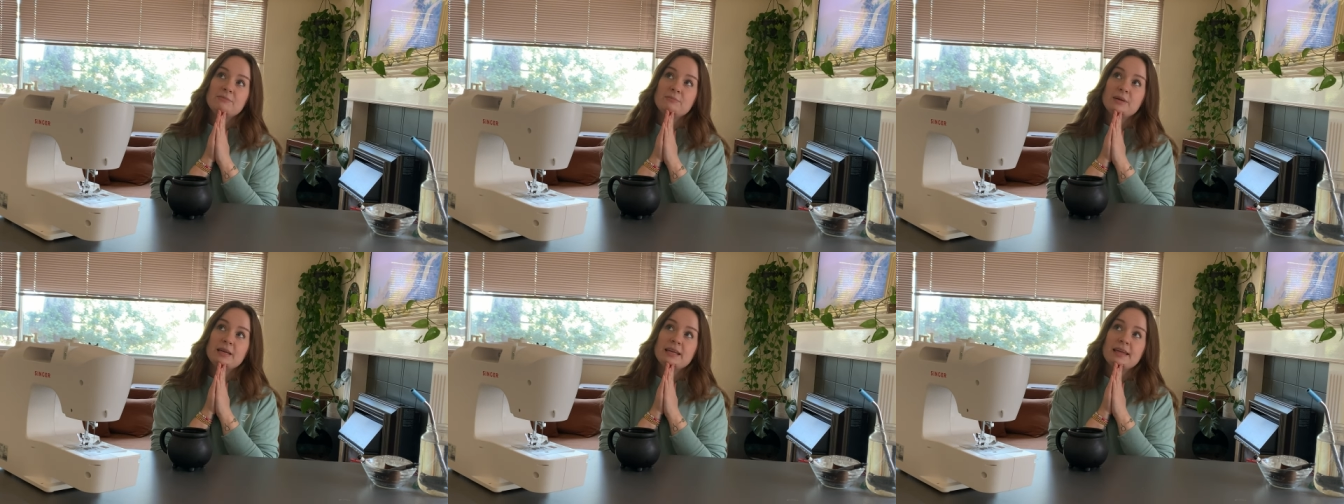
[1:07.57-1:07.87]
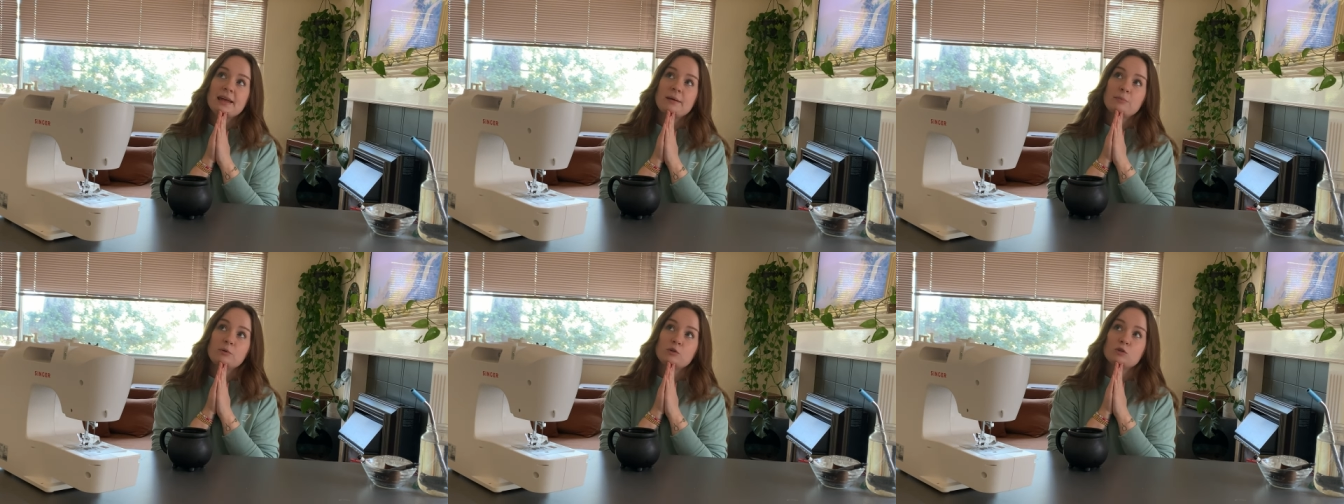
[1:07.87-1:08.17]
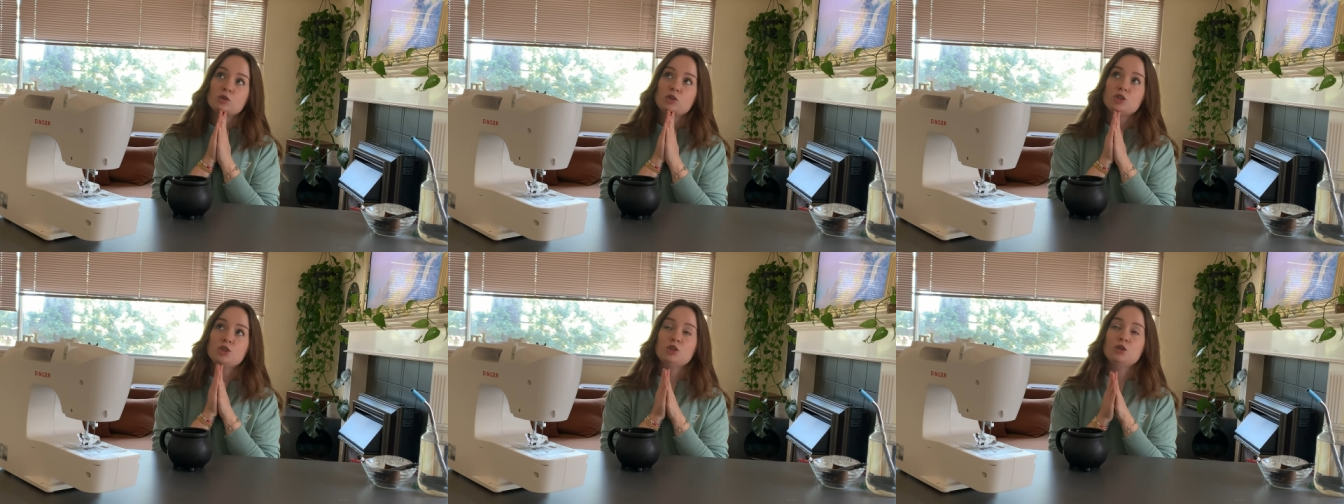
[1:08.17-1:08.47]
of being
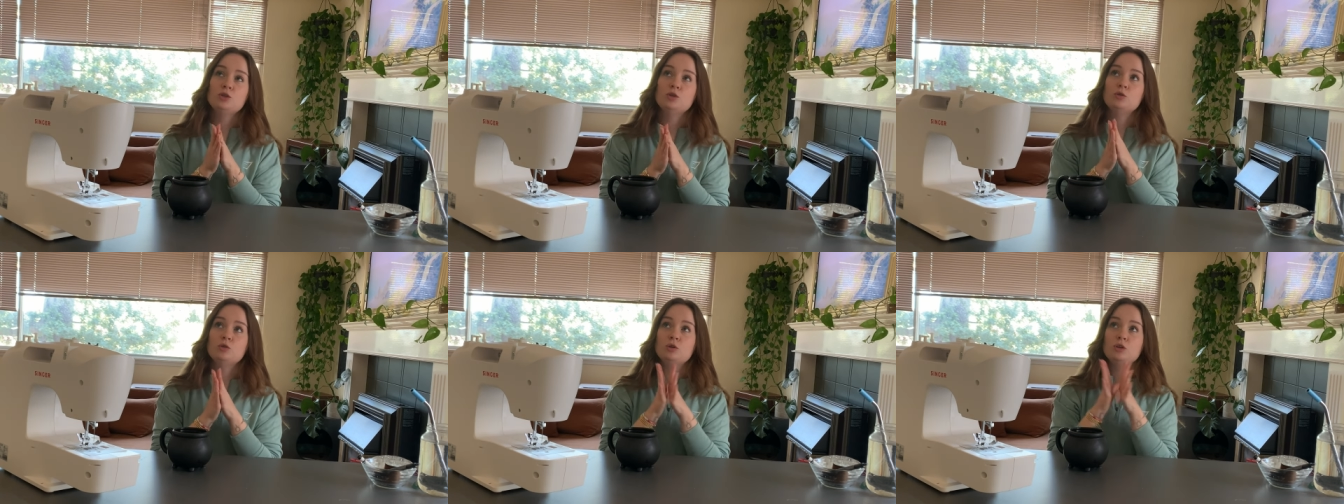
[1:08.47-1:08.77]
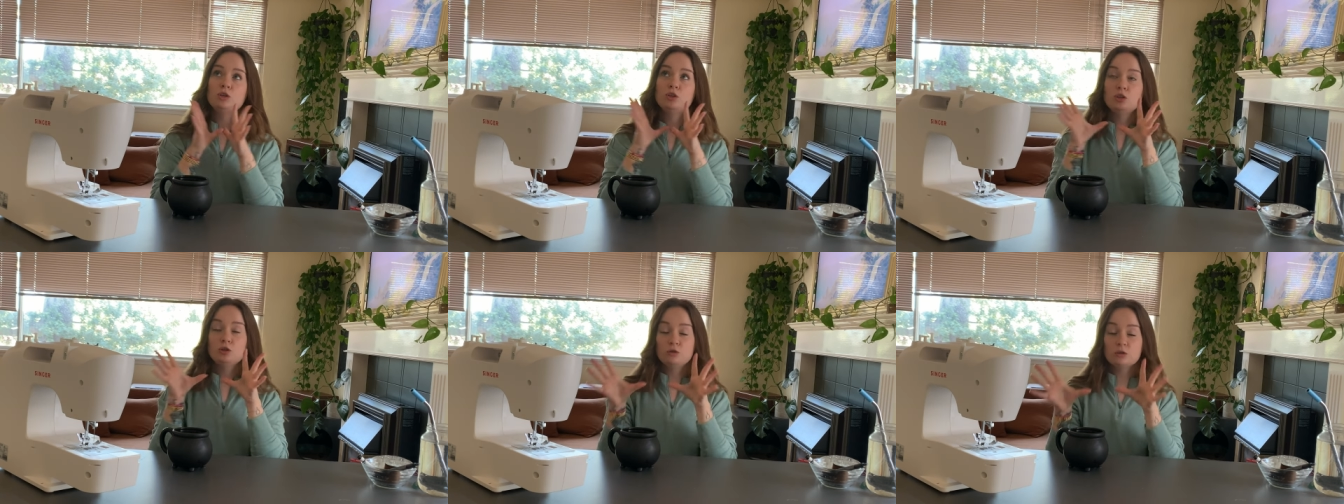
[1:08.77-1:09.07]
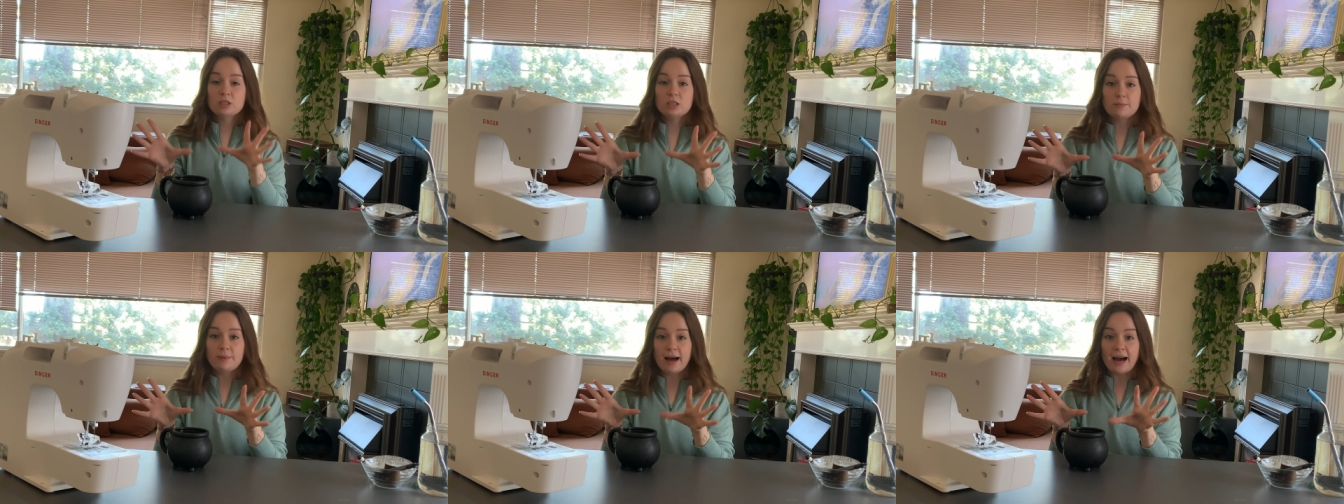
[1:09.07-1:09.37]
able to
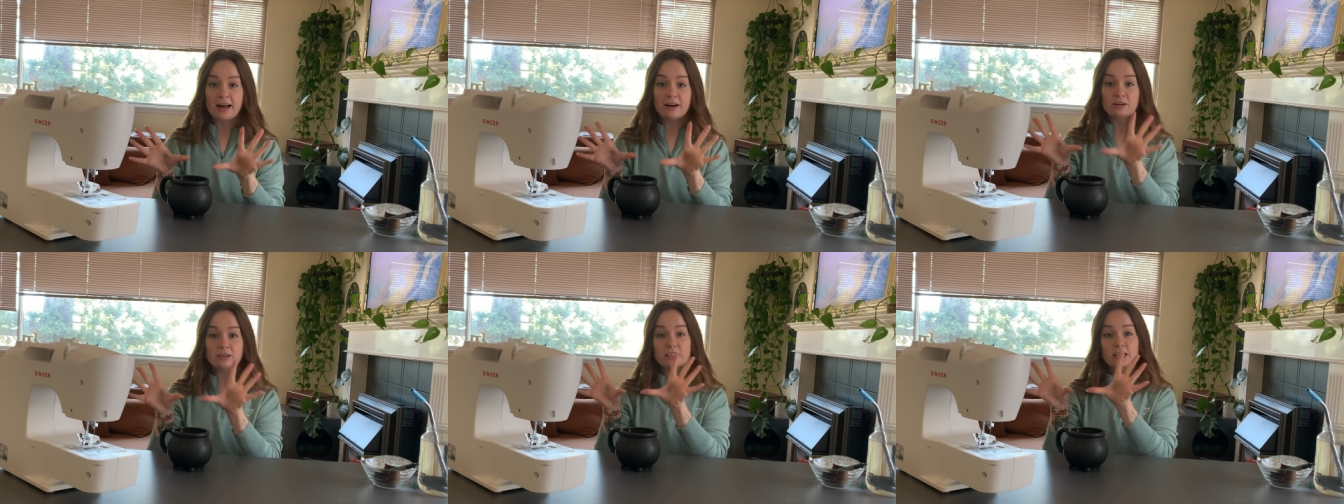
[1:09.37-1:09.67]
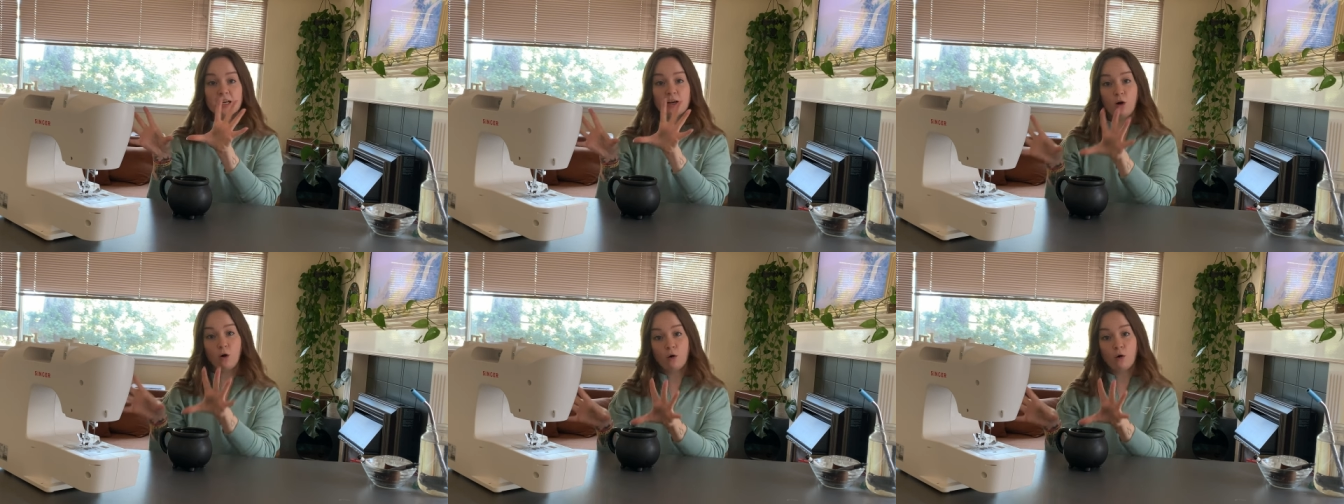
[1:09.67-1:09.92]
use the patterns I